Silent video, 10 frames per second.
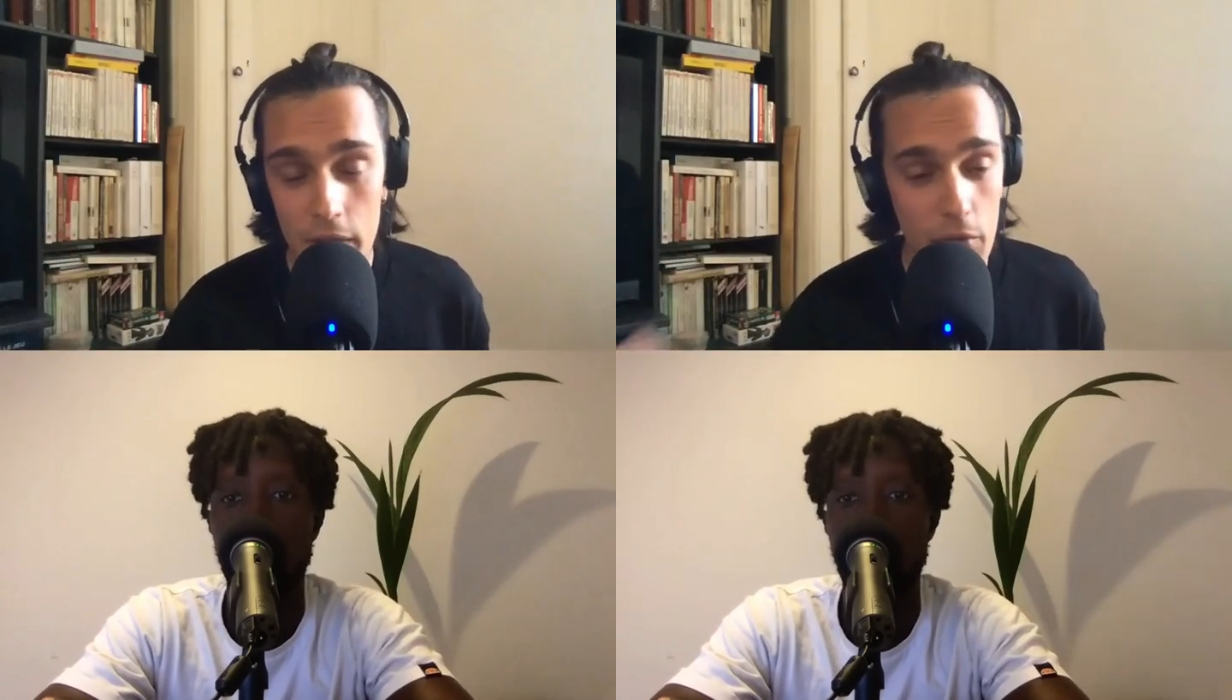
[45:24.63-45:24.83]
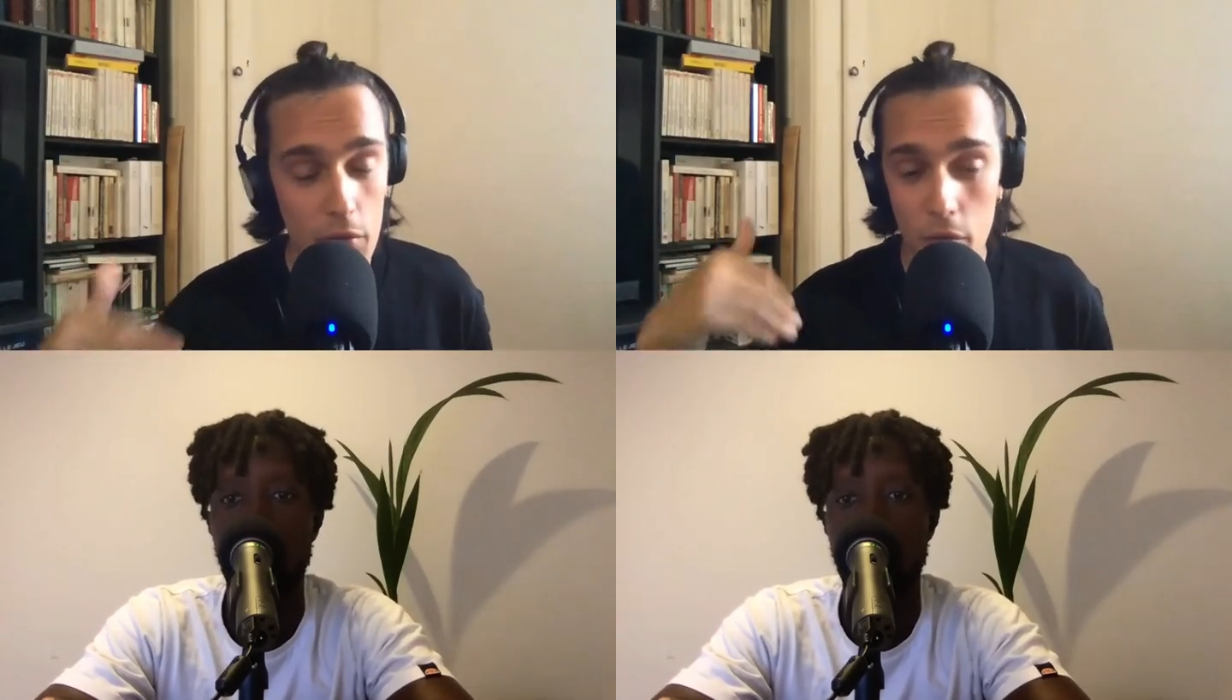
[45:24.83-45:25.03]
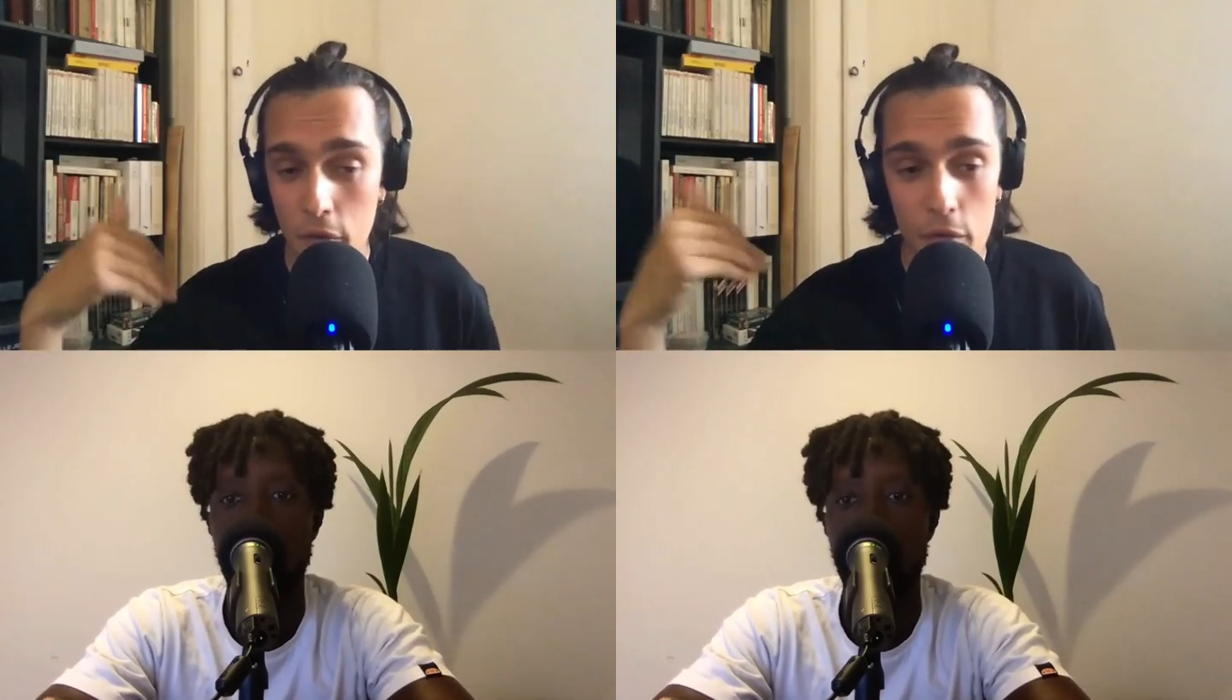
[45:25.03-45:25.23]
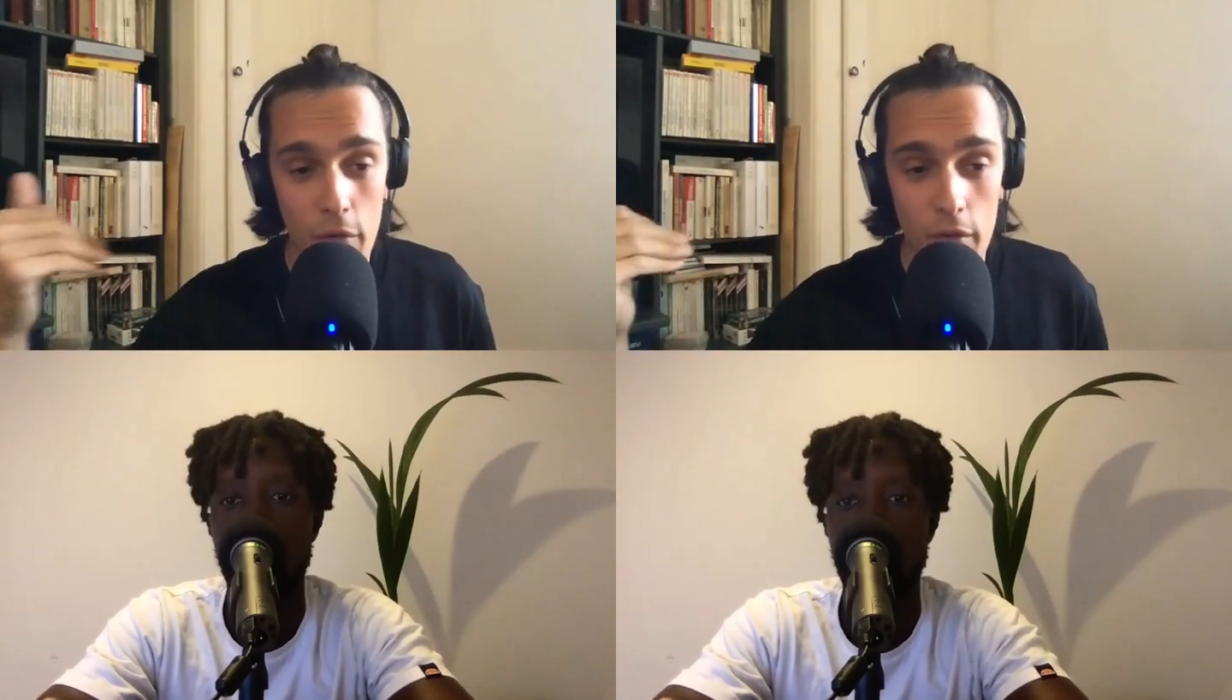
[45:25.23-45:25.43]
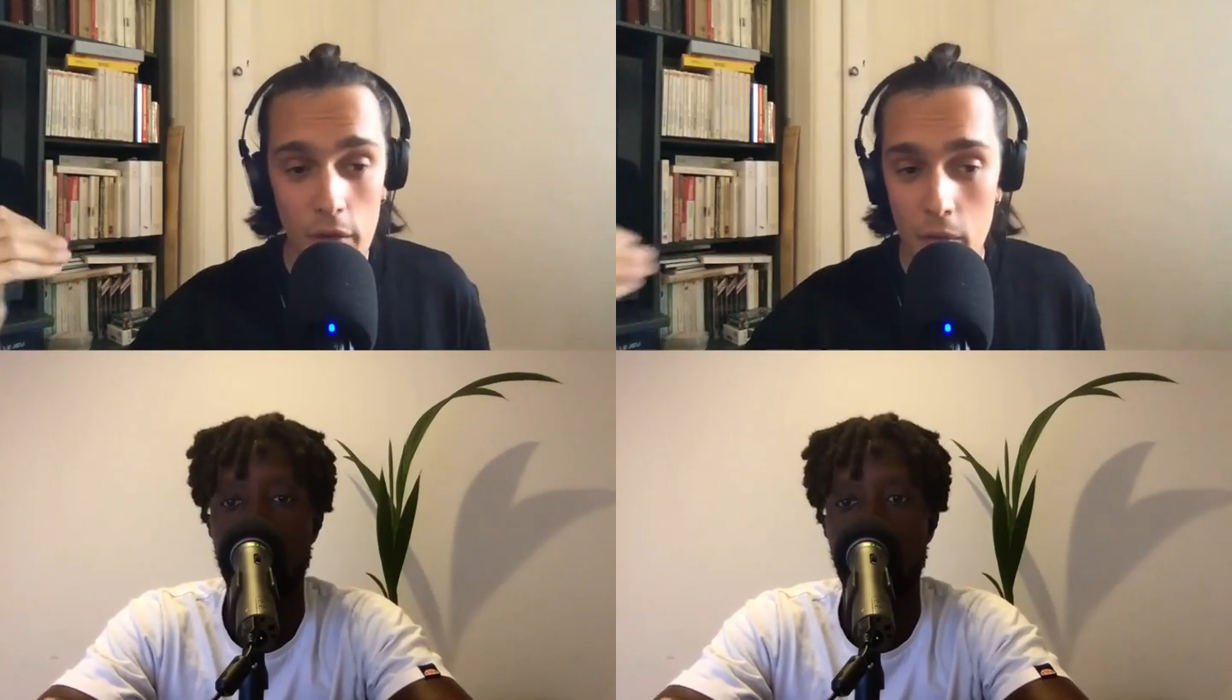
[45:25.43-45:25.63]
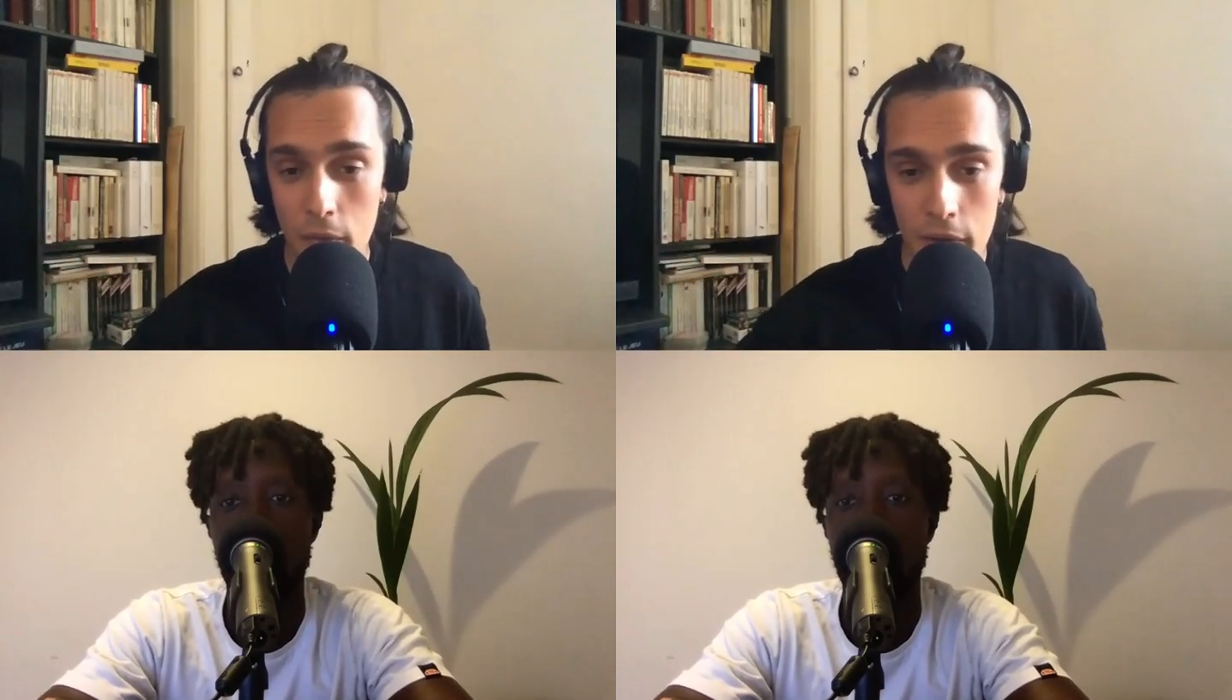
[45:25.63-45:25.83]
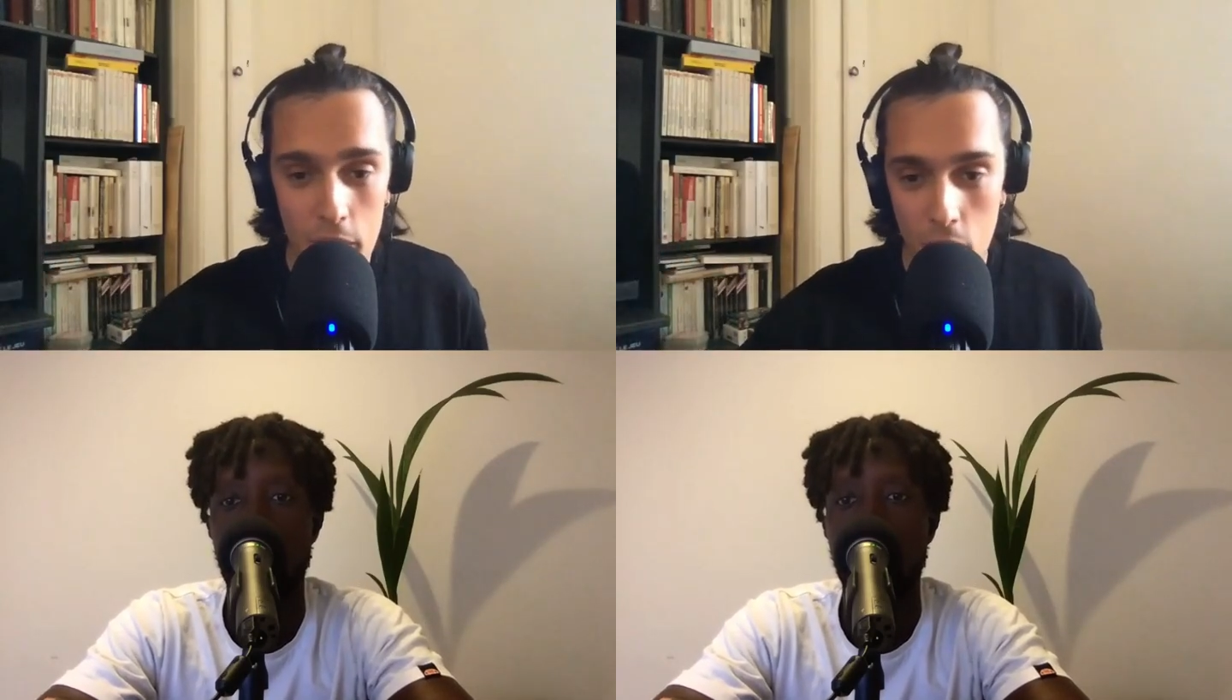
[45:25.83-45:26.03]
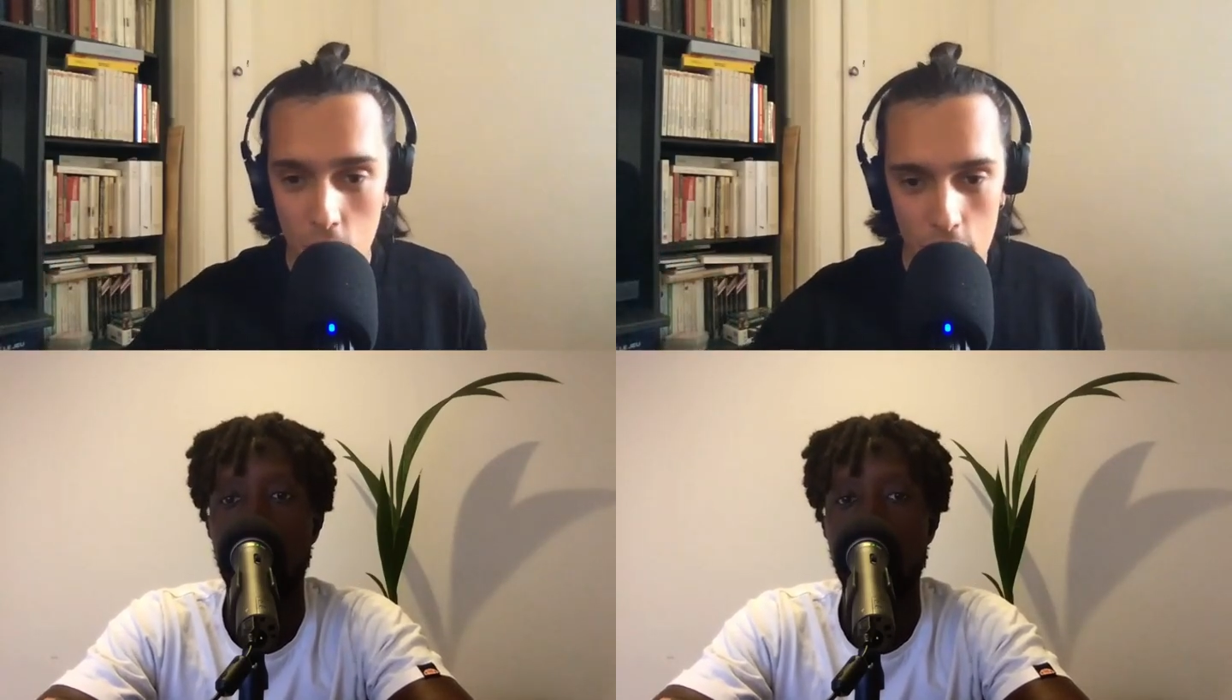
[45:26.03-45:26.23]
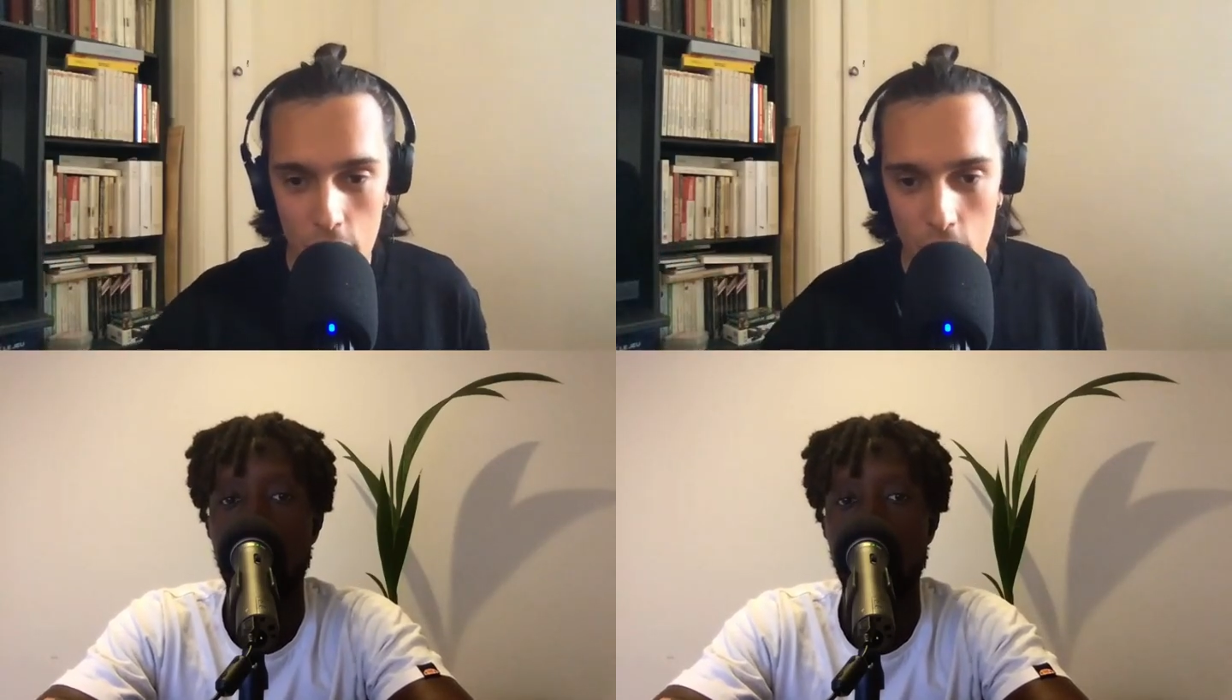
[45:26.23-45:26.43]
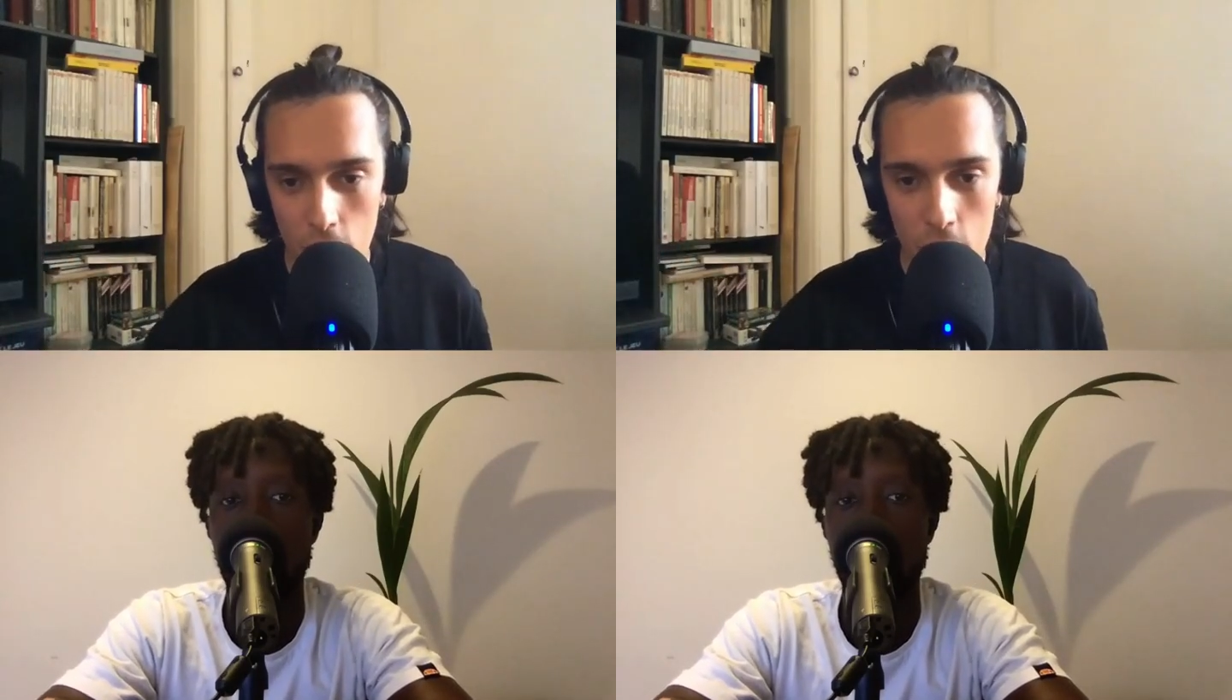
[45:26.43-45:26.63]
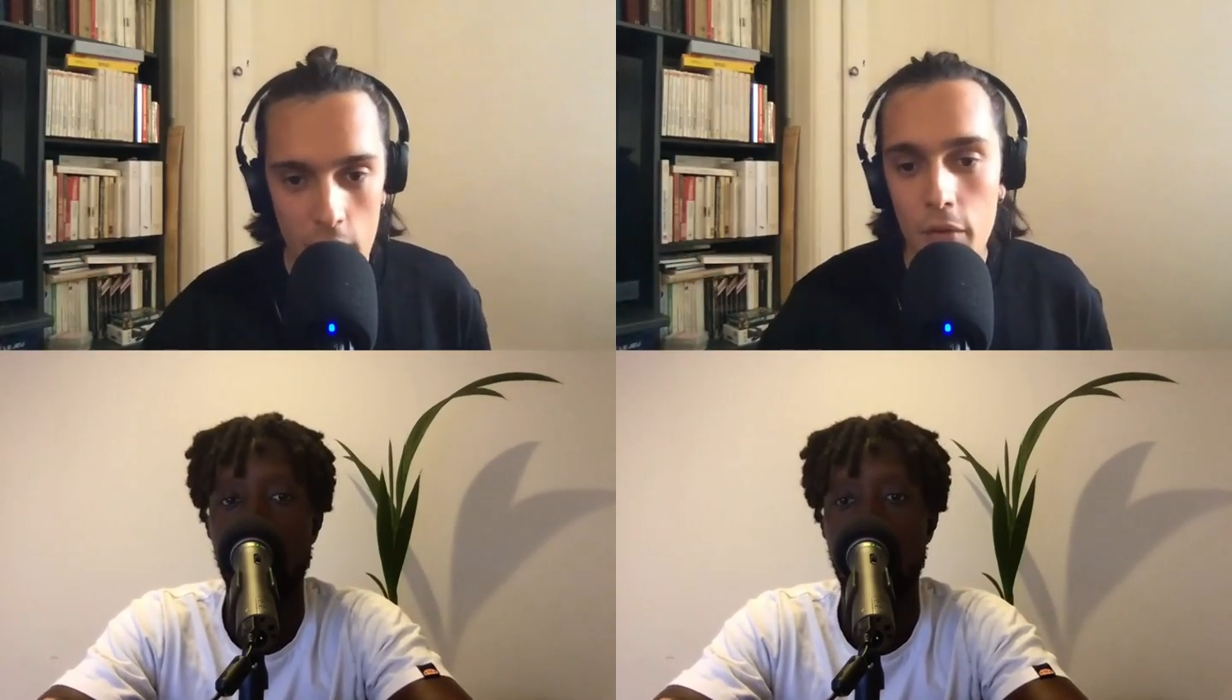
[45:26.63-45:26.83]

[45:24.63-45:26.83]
If you don't understand the medical workflow,